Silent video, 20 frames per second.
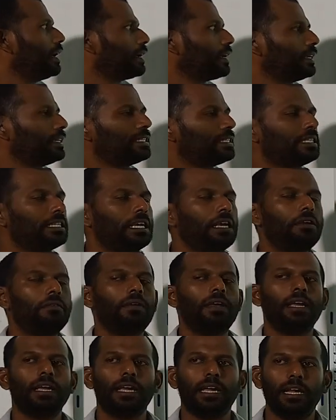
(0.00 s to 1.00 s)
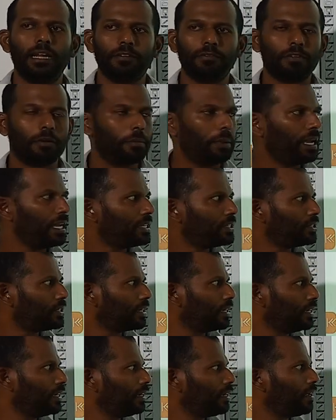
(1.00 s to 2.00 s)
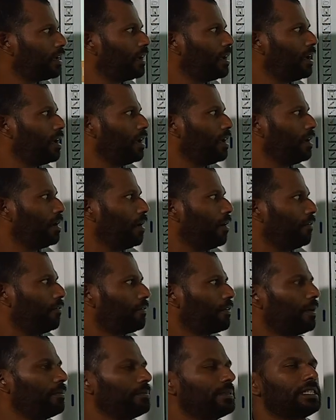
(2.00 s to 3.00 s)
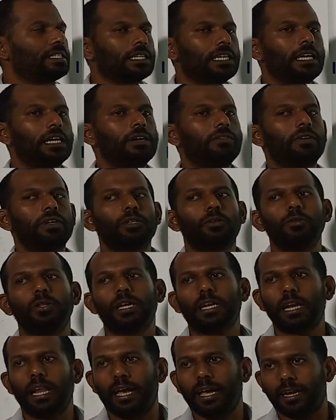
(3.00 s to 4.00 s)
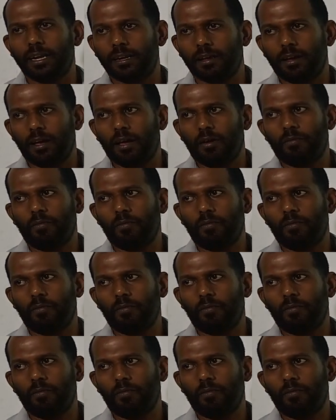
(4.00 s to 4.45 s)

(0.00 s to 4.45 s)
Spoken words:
Receiving information from server to the client.